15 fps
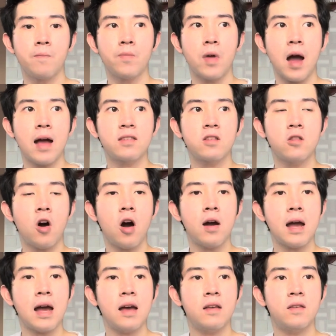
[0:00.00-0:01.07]
as long
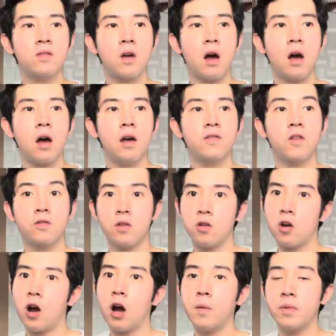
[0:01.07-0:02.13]
as a
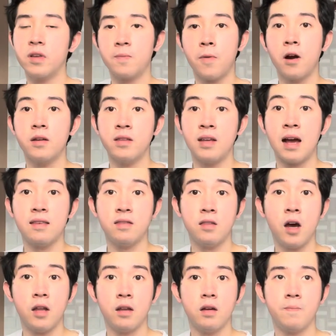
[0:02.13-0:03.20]
certain communist party has
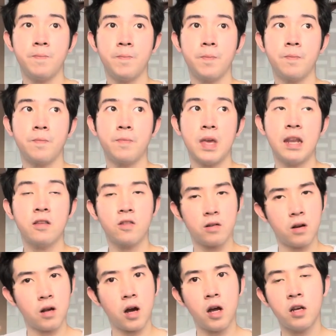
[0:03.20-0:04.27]
not, in a
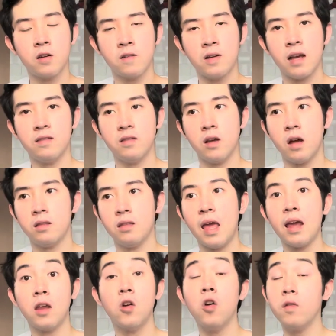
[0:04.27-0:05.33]
certain country, has not
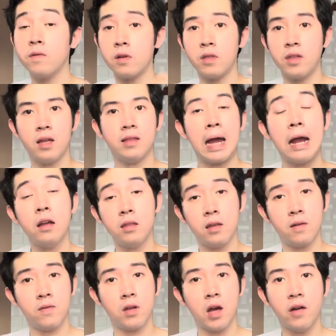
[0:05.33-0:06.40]
taken over the entirety
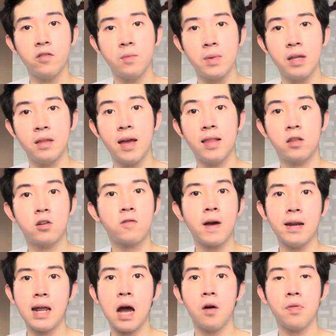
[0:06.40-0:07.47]
of the government and
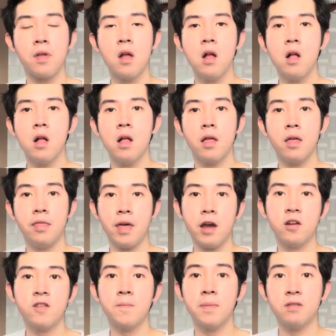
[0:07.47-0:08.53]
tried out
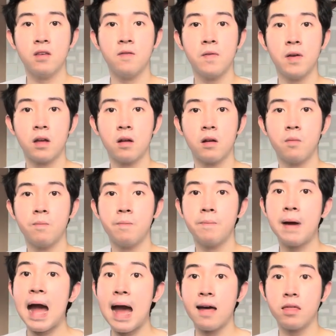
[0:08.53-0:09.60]
their specific
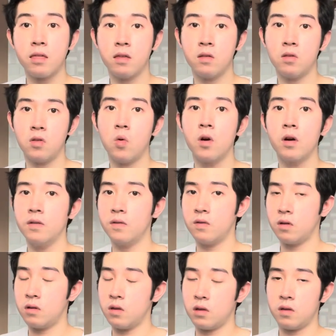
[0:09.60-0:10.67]
path towards
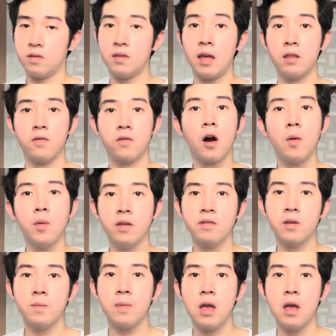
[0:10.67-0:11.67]
the state of communism,